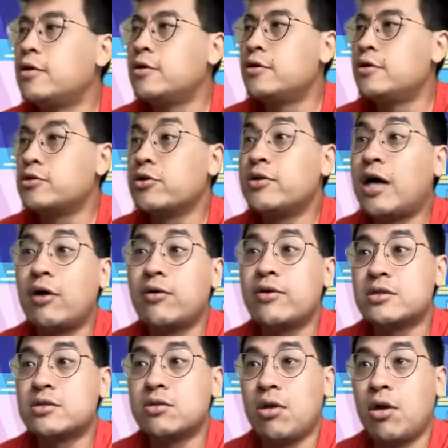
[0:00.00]
So now
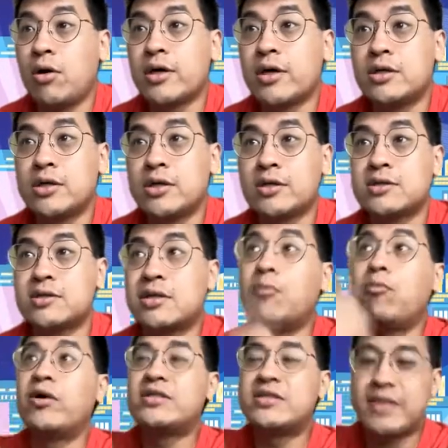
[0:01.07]
it's no longer just
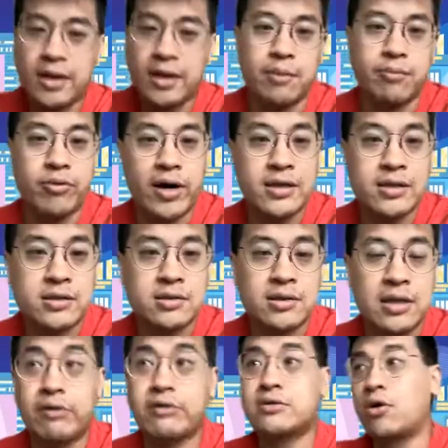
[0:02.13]
someone setting the price.
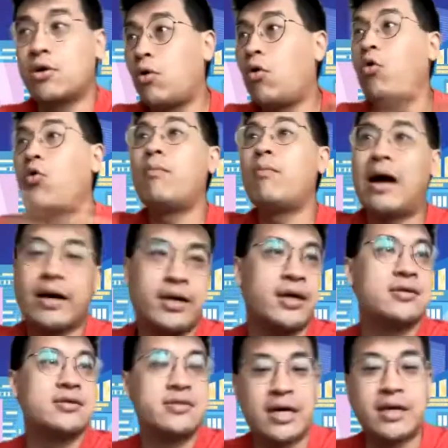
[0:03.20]
Now it's the whole
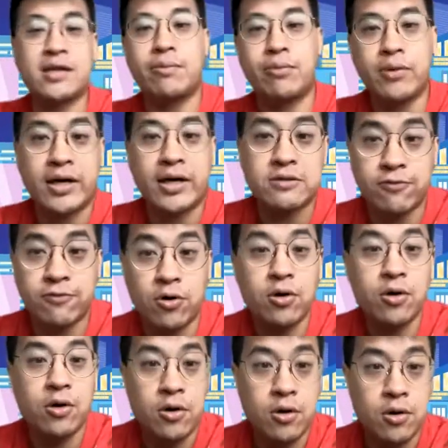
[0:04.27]
market setting the price for
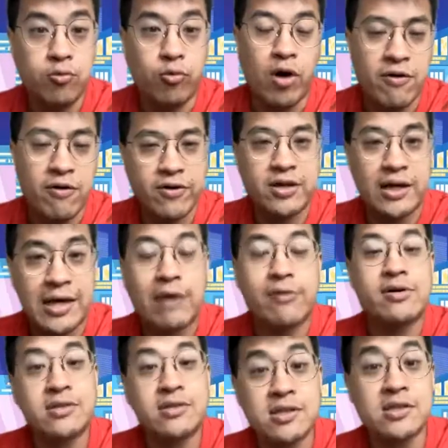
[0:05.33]
whatever the
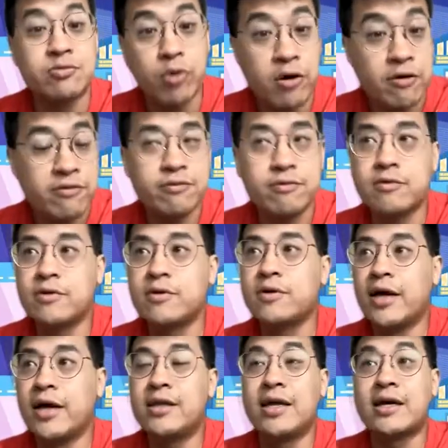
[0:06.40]
currency is worth.
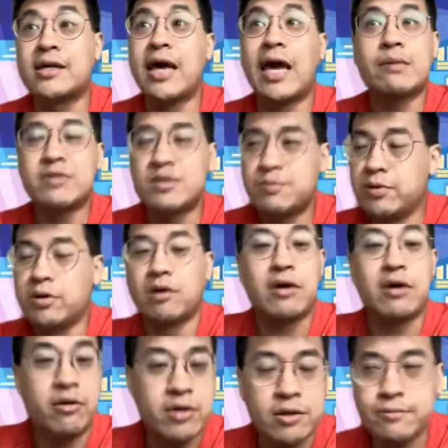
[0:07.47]
And there are games built
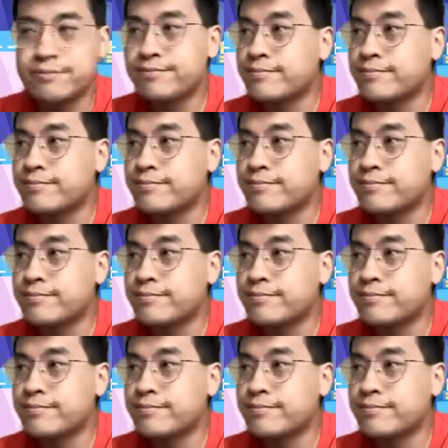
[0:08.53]
around it.